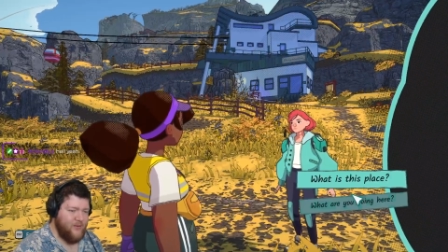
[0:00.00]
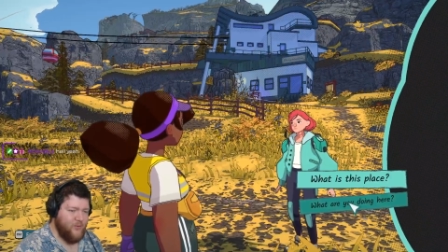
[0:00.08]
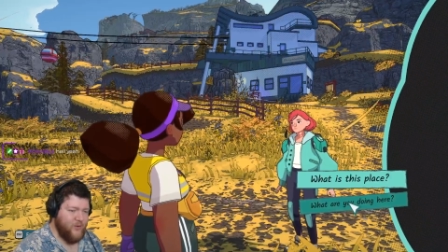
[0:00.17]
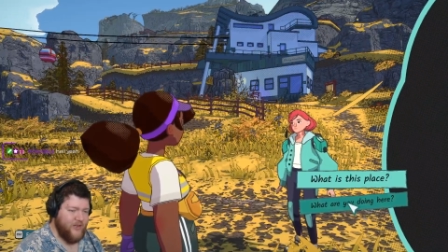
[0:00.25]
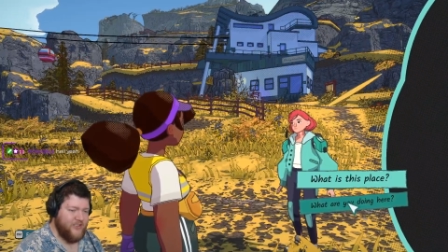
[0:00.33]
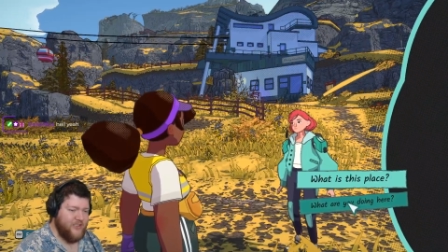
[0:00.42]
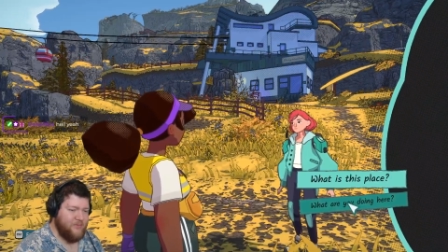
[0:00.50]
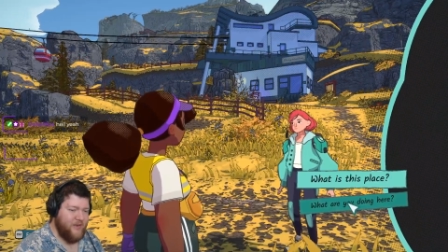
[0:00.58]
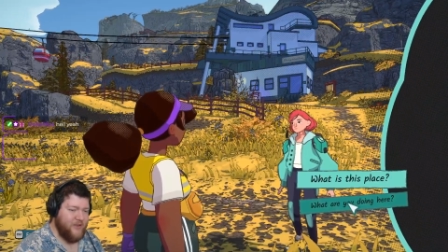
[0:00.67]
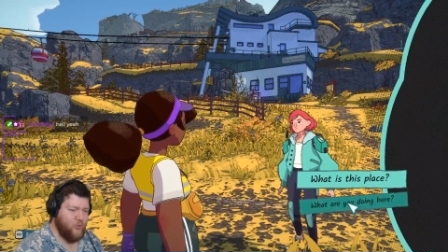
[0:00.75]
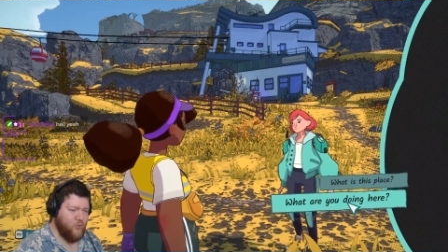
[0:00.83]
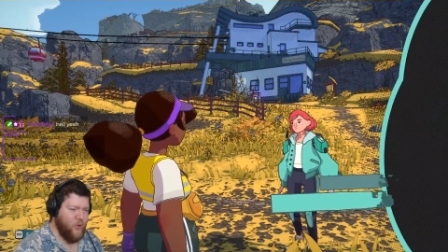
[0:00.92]
What is this
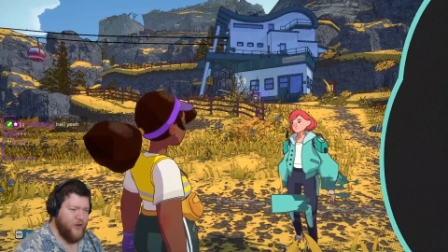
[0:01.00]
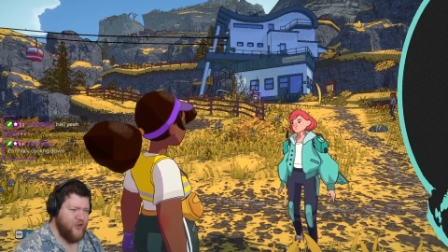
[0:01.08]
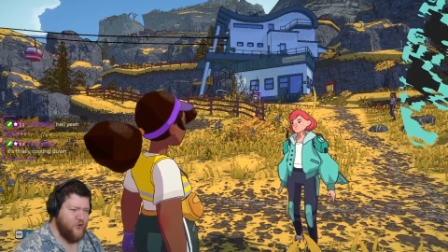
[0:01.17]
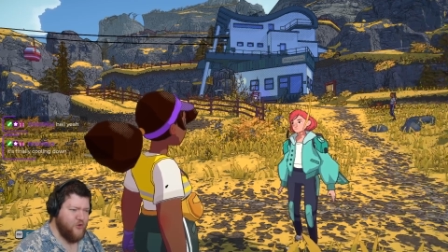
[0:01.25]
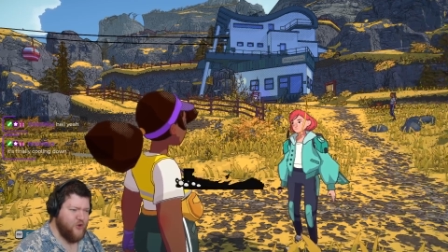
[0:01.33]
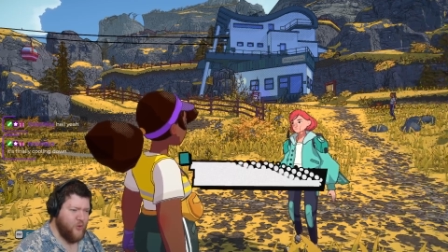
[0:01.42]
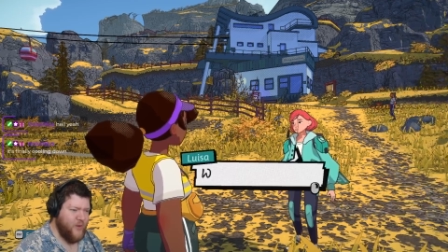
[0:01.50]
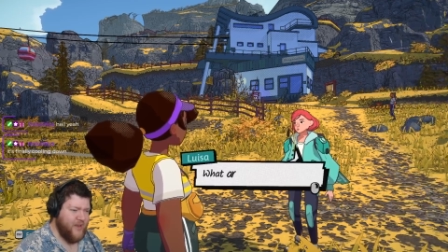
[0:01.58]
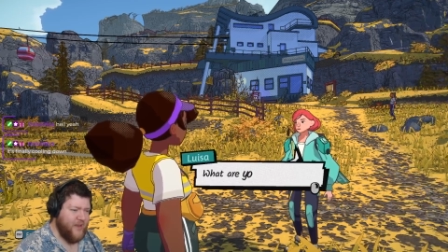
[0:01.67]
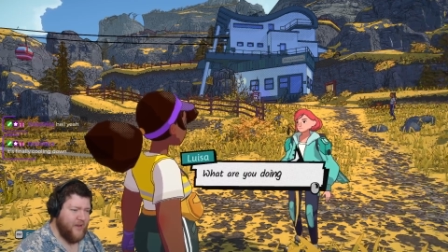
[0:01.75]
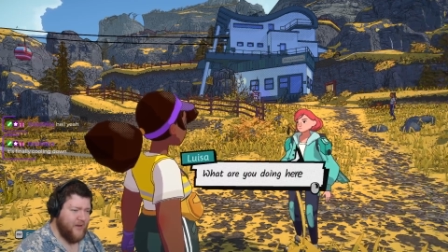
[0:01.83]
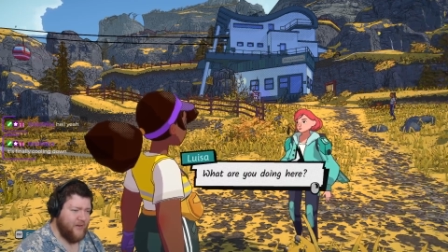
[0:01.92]
place? What are you doing
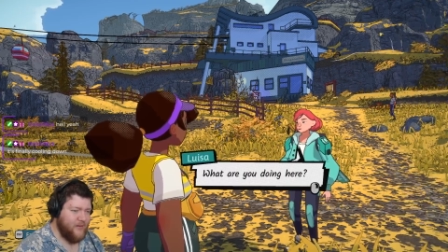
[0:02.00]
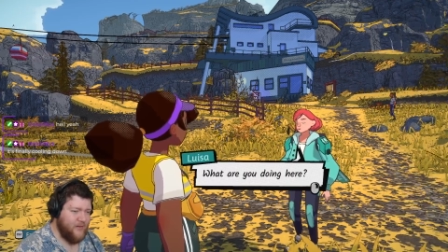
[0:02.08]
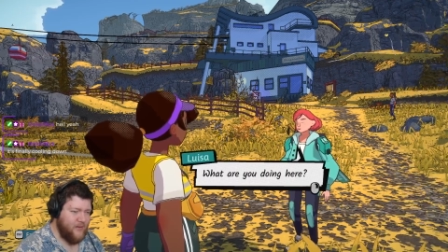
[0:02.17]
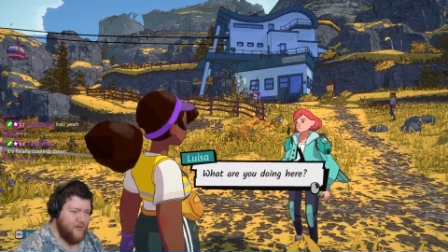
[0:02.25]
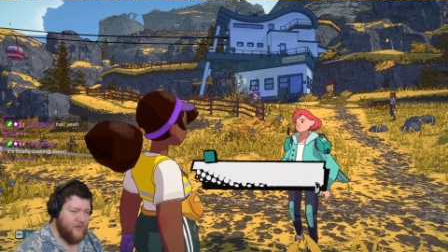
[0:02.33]
here?